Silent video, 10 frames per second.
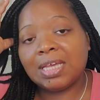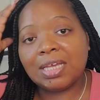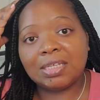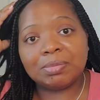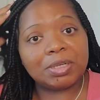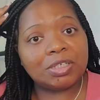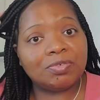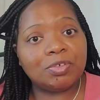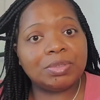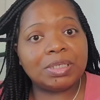especially
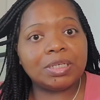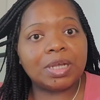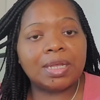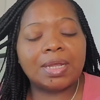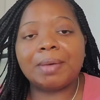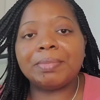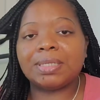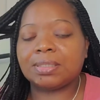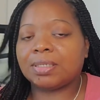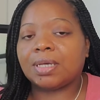when you tend to hit it, I'm
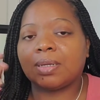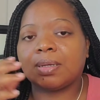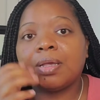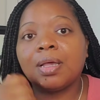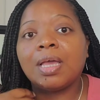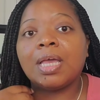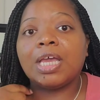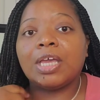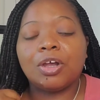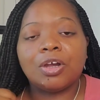not tend to hit it,
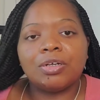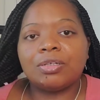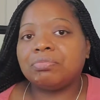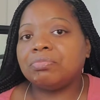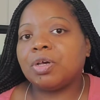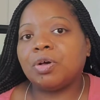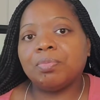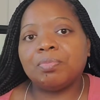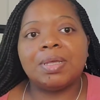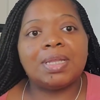it hurts. Nope,
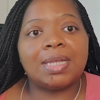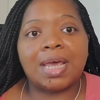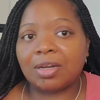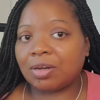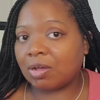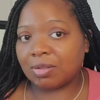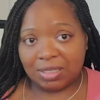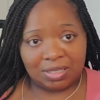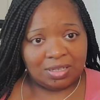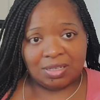not at all.
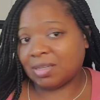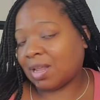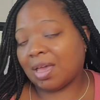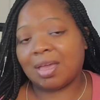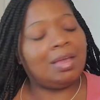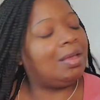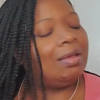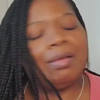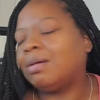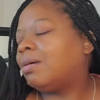This is like,
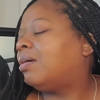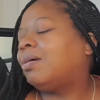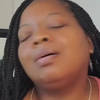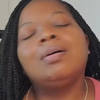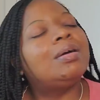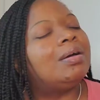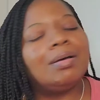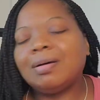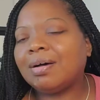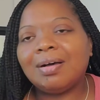
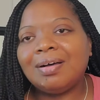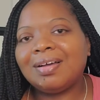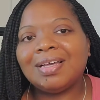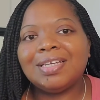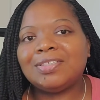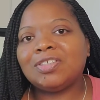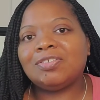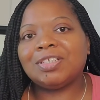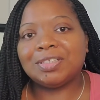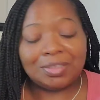oh, it just
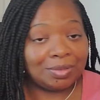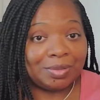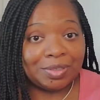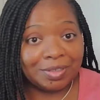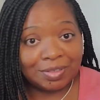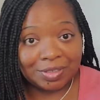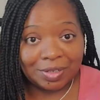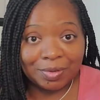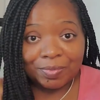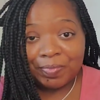feels so good.
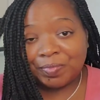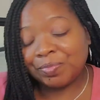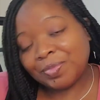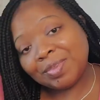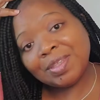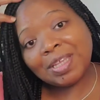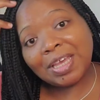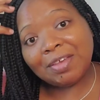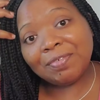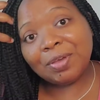So
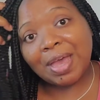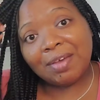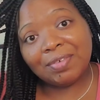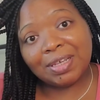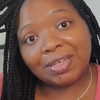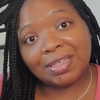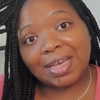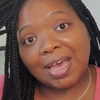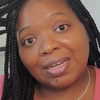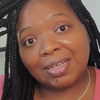if you haven't
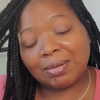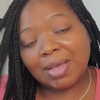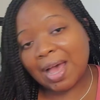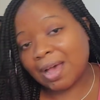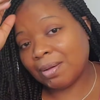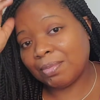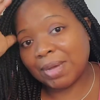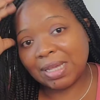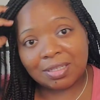got it, my